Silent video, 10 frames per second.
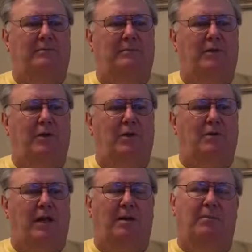use
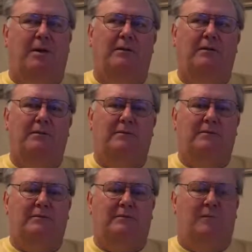him to
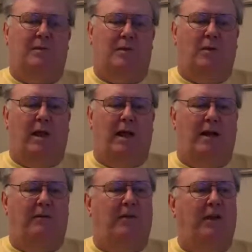do a lot of
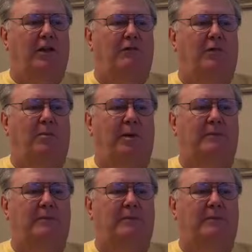different things for me.